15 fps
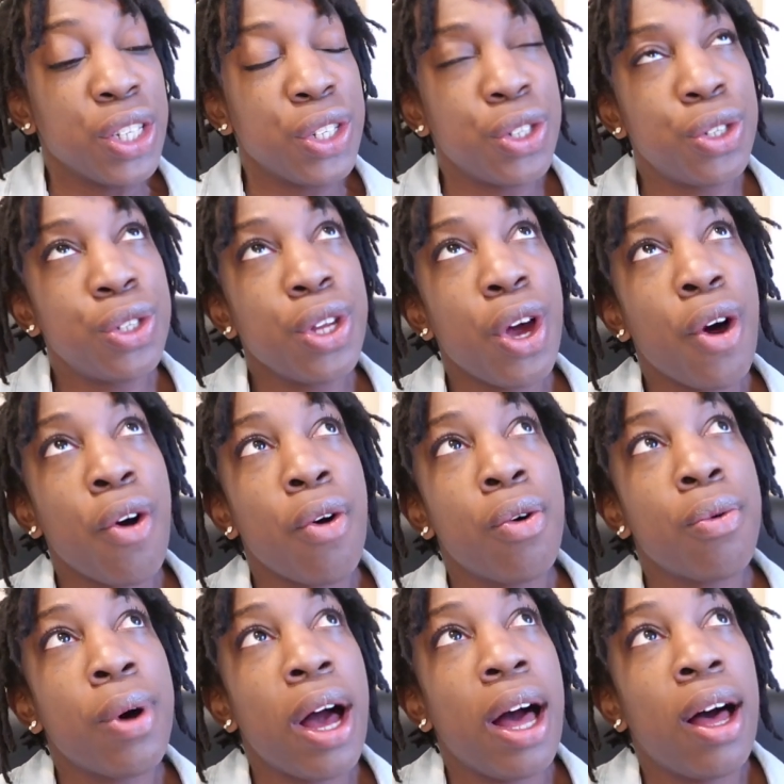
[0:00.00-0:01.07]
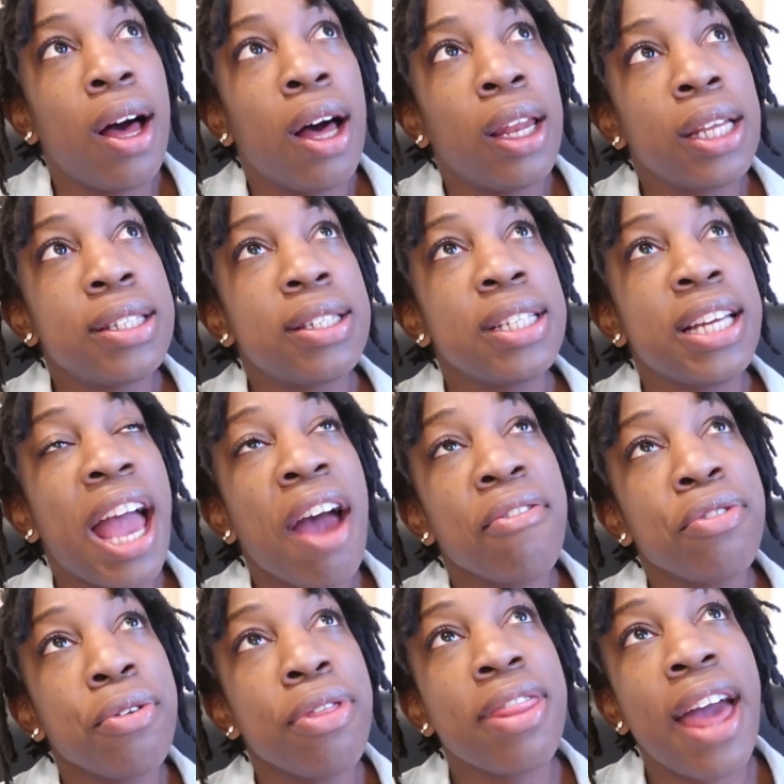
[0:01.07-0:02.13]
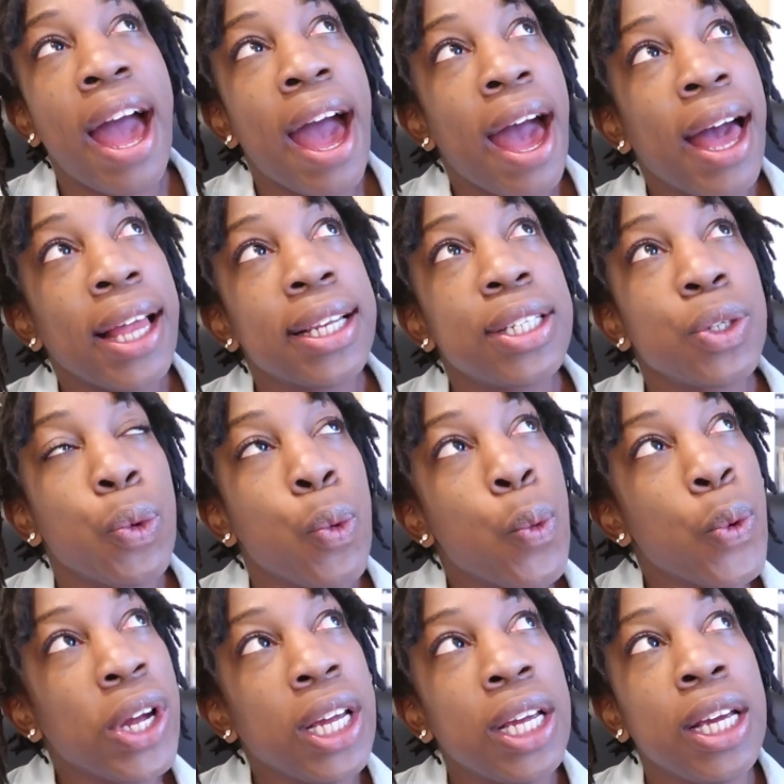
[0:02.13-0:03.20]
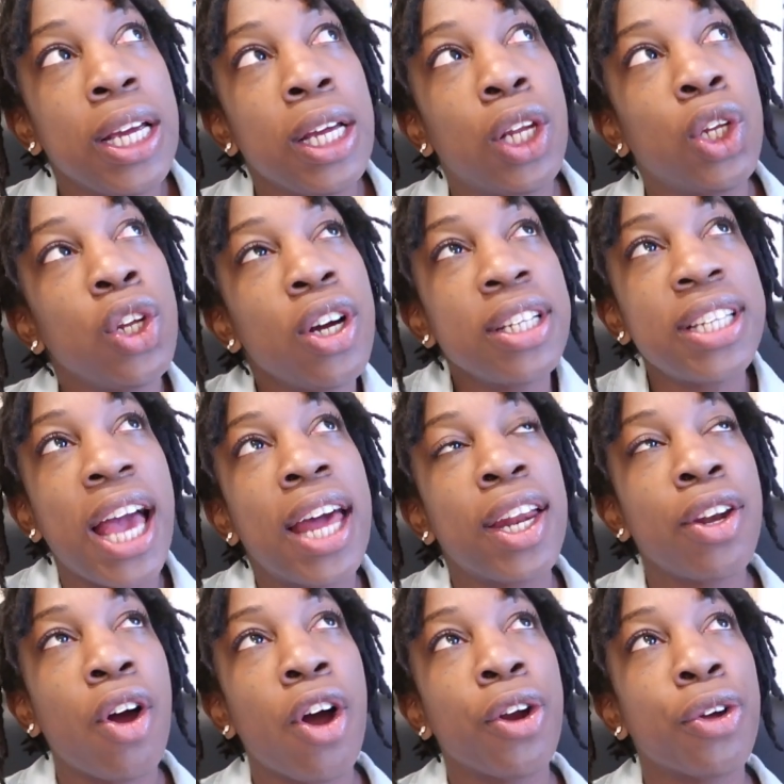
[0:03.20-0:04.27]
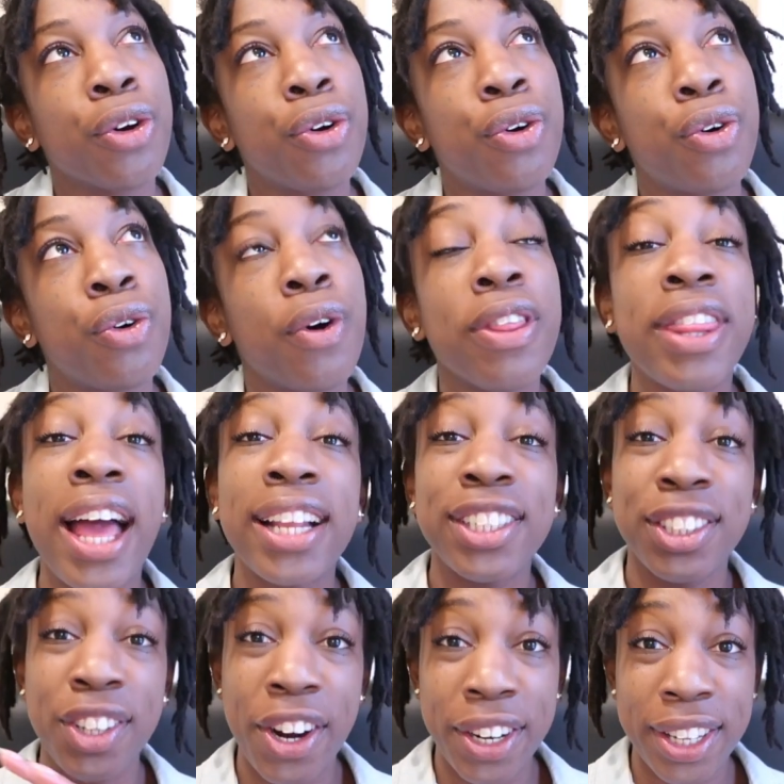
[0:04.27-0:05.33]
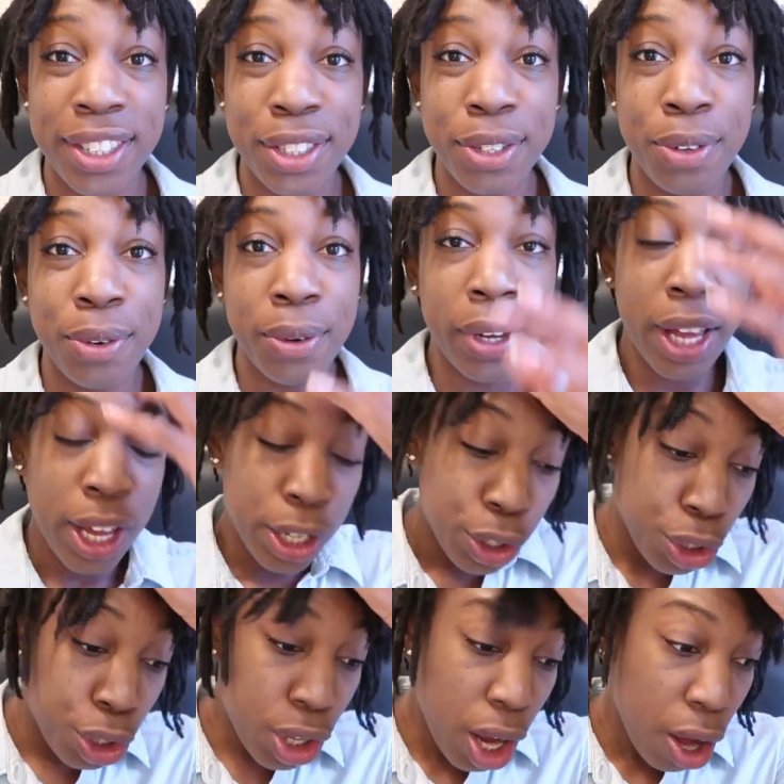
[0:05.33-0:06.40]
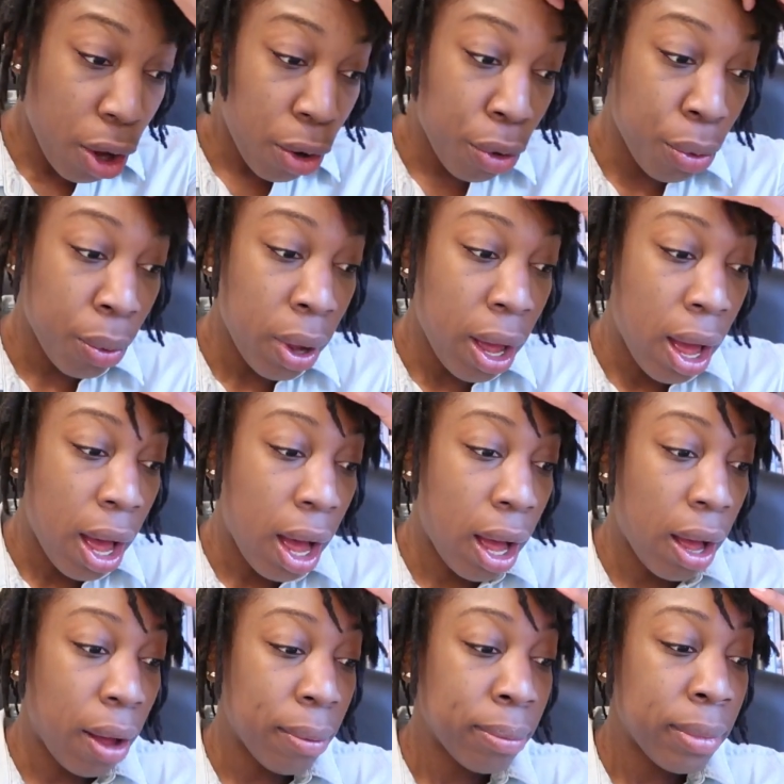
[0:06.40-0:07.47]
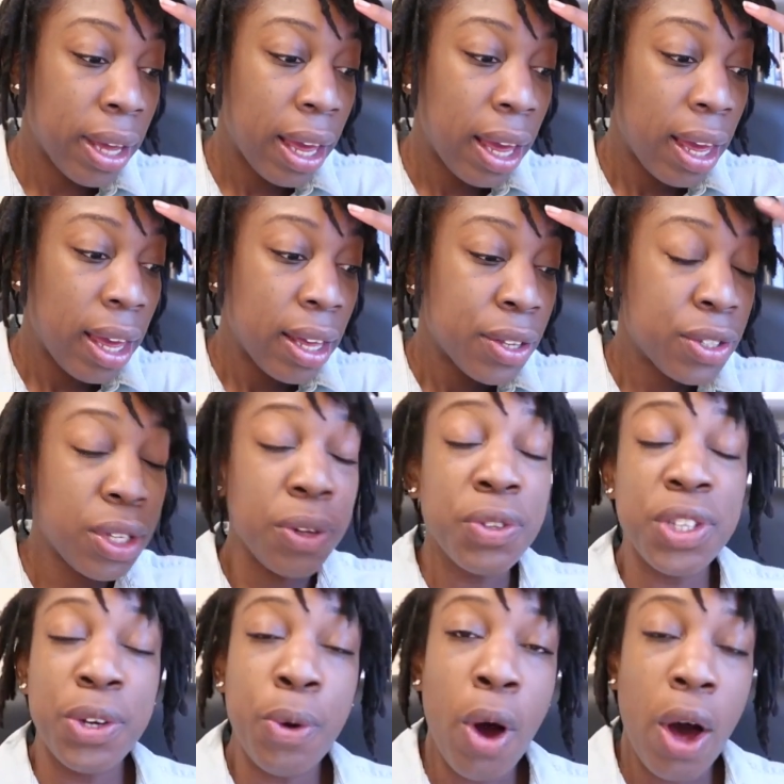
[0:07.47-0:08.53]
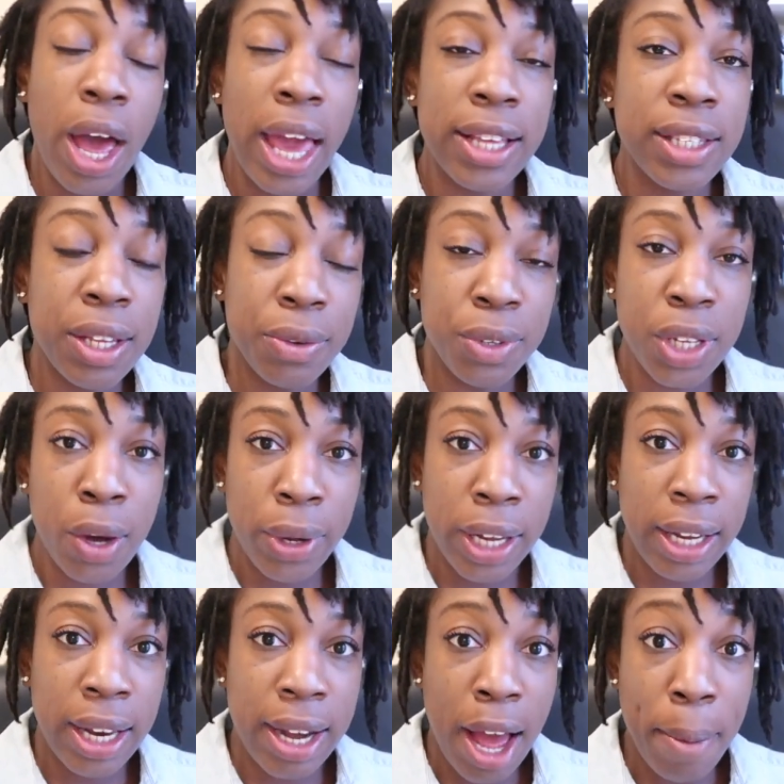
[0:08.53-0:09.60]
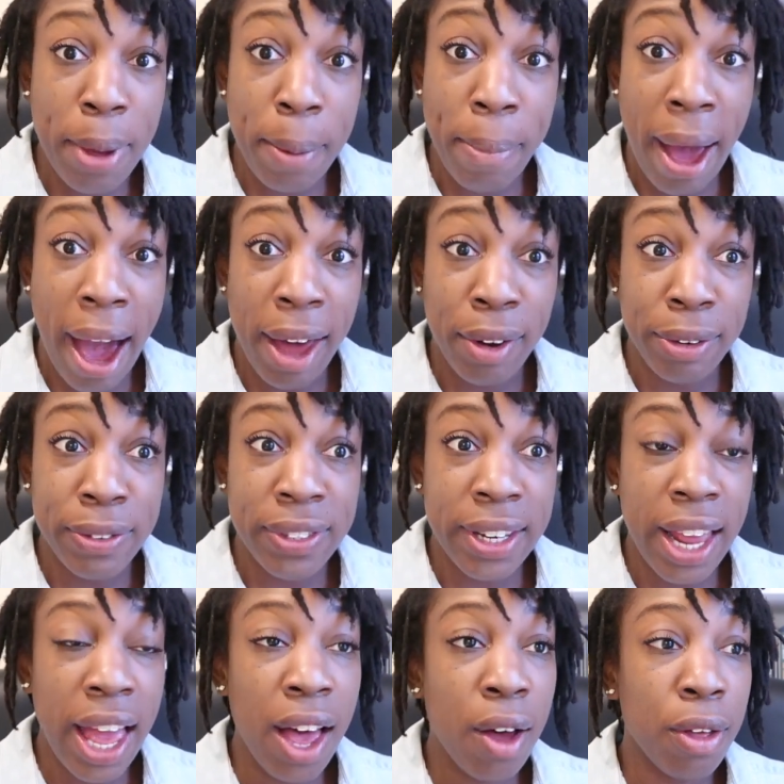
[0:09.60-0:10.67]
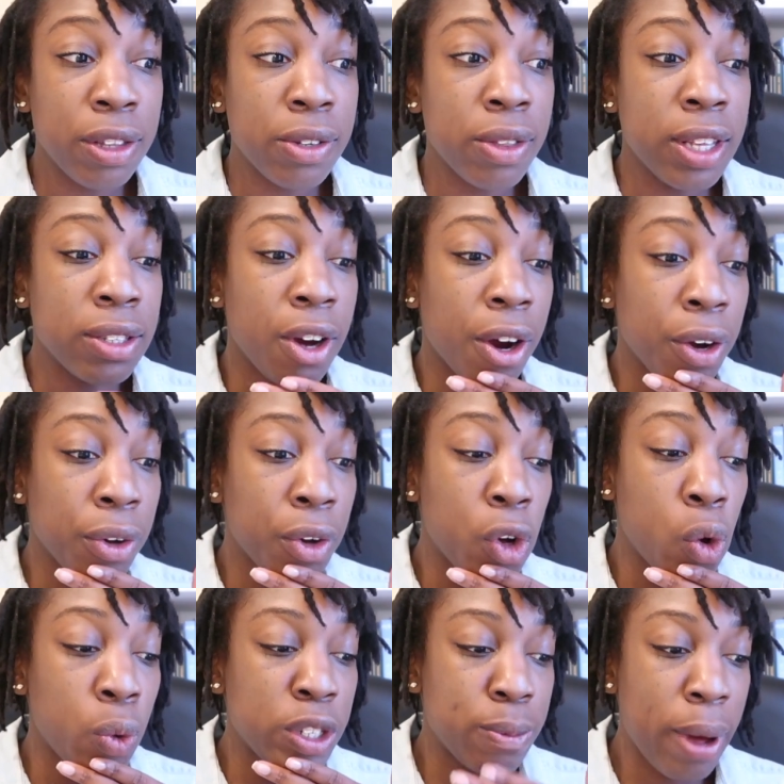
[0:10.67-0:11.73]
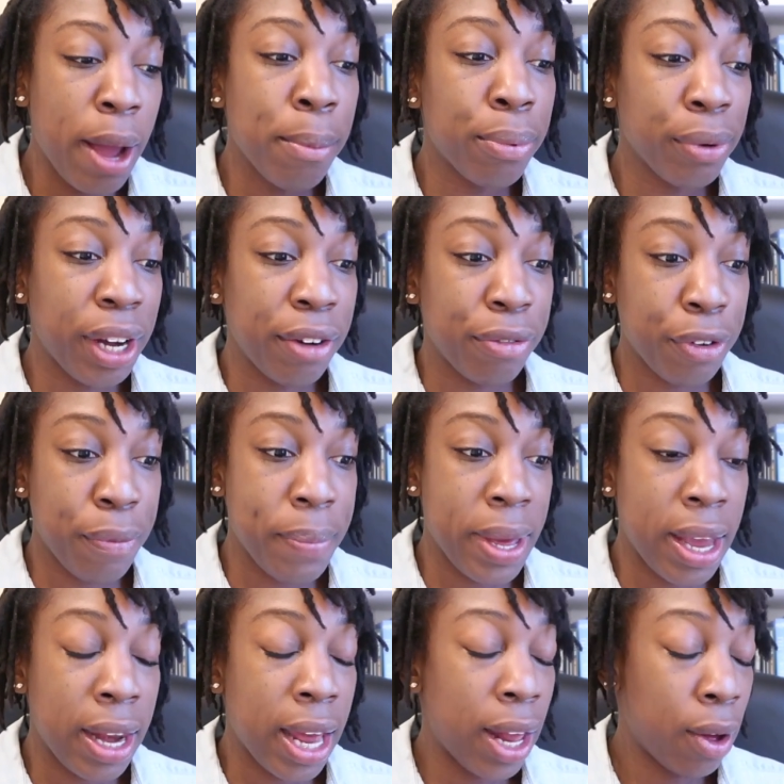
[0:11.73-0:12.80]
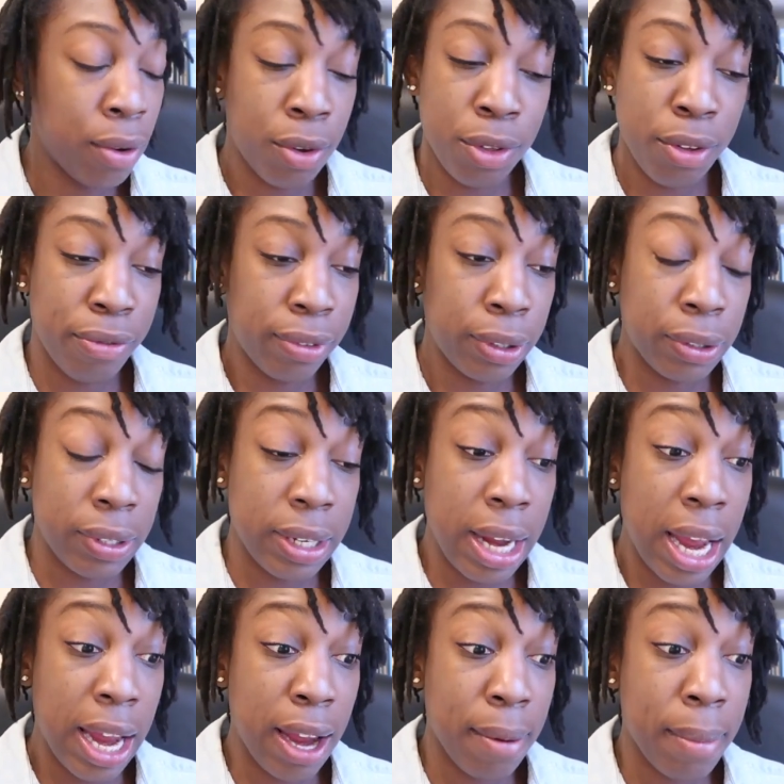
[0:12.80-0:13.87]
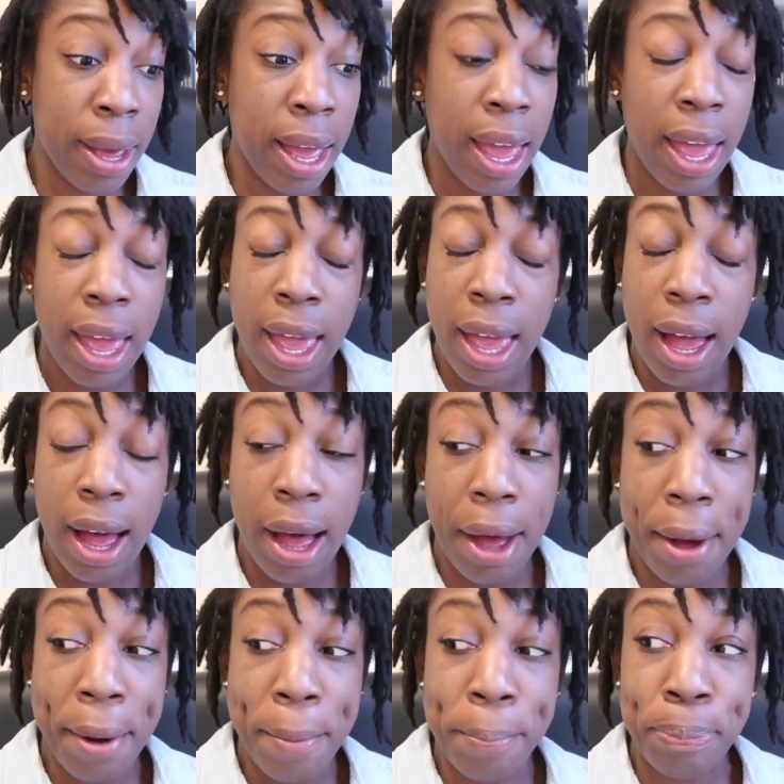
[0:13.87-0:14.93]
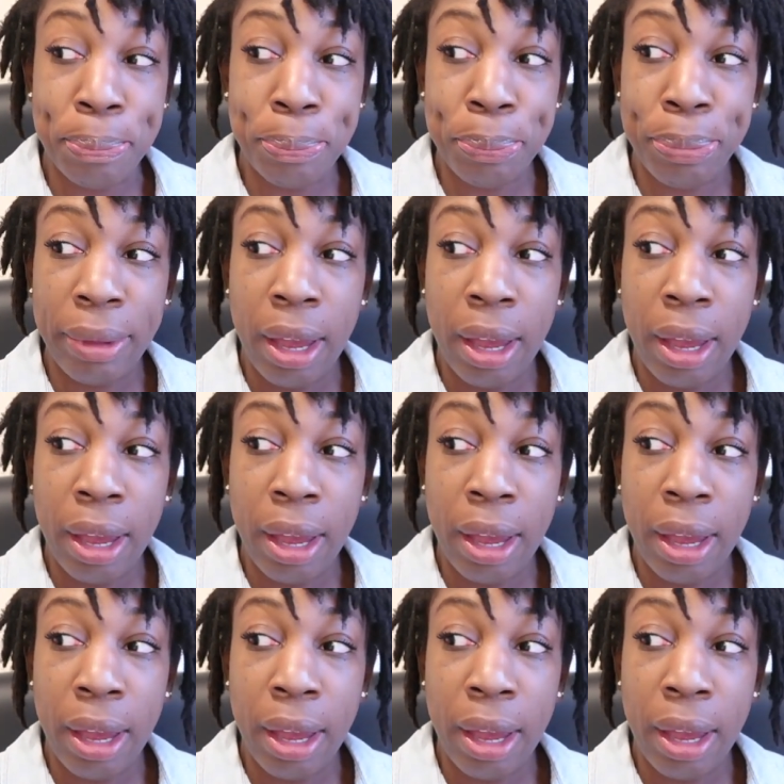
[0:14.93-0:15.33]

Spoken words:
So let's see, after that, we looked at an article that started to show socioeconomic patterns in health. So this article was by Braverman, I don't know the first name, and